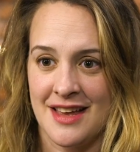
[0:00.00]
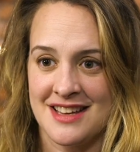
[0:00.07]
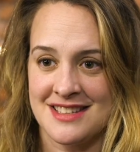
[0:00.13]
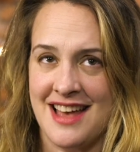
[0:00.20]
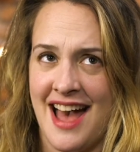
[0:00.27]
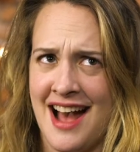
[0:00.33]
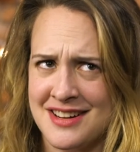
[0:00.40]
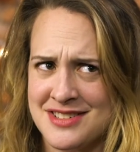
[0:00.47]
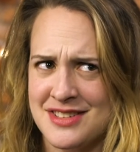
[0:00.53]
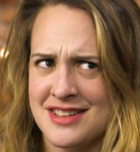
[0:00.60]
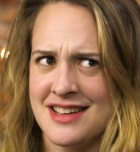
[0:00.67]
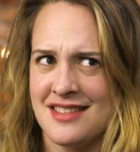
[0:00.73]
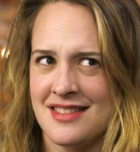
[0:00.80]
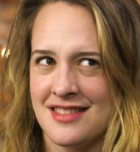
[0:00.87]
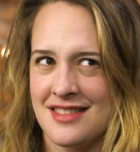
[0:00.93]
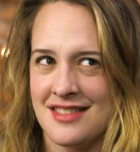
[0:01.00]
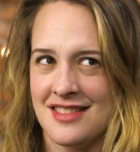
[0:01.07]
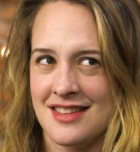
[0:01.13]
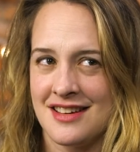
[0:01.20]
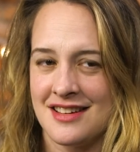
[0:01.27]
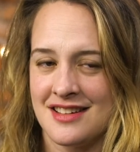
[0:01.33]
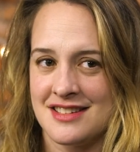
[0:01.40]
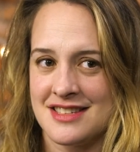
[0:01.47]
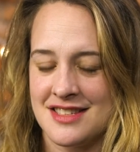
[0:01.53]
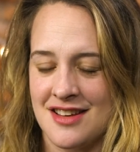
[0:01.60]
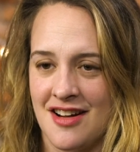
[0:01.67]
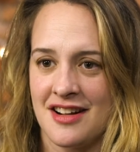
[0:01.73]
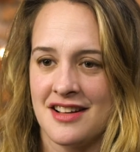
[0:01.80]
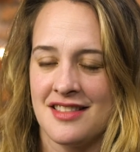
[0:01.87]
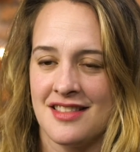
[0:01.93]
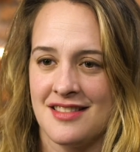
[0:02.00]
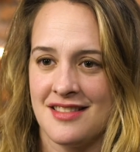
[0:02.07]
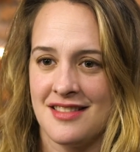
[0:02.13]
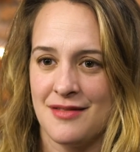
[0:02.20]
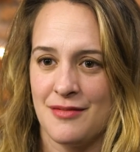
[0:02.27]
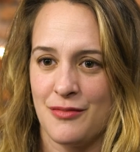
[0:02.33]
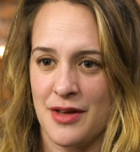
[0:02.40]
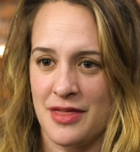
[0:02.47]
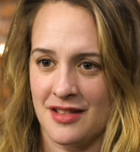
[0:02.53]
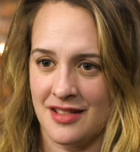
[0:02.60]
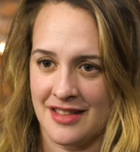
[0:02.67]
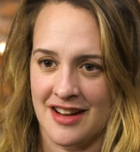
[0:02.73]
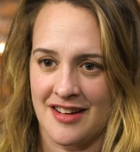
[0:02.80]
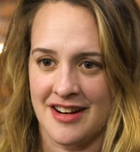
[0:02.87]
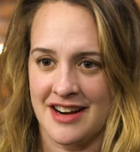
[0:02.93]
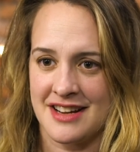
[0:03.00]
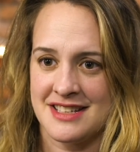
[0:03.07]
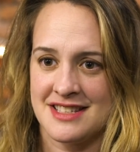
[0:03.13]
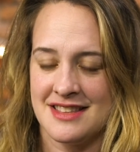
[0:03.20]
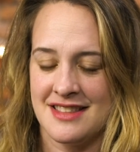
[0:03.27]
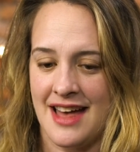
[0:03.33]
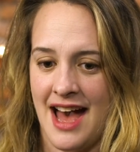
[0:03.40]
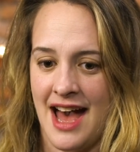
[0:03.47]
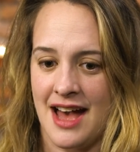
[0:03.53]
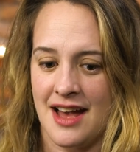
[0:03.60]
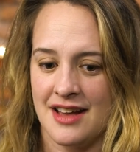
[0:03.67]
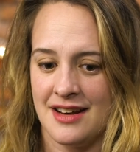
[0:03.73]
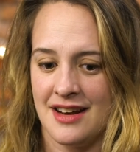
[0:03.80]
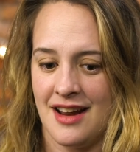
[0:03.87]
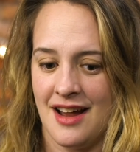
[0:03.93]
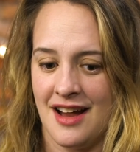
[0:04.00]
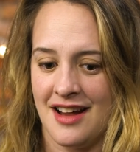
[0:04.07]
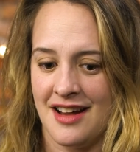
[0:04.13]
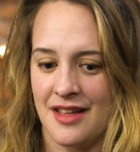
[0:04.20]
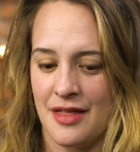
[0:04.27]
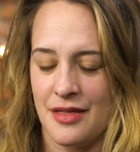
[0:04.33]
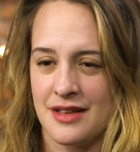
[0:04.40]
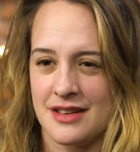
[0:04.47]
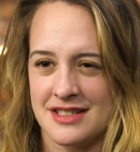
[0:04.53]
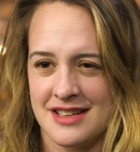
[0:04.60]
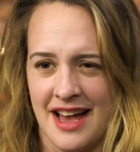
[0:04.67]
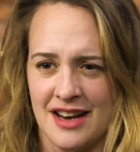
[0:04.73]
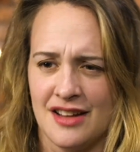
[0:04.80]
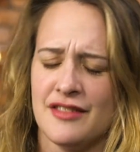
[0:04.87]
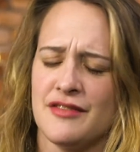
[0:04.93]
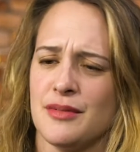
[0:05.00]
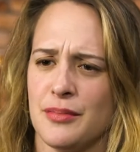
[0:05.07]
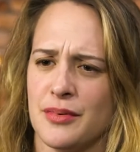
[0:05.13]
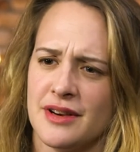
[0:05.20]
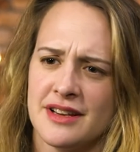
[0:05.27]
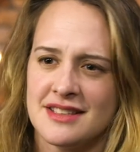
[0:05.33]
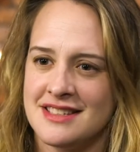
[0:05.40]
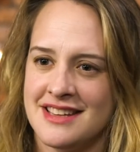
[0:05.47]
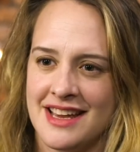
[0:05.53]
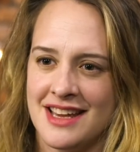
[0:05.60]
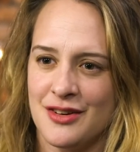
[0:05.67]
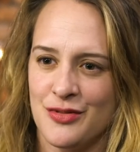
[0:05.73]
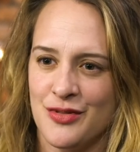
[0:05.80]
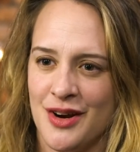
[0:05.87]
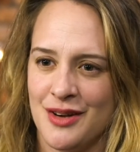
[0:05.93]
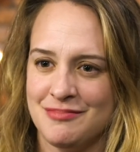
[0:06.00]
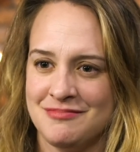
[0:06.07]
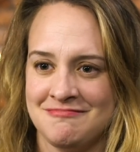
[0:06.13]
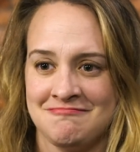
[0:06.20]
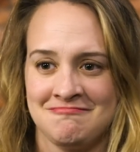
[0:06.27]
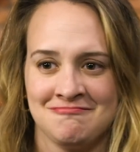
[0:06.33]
is actually the song with the lyrics that the title of the book is taken from.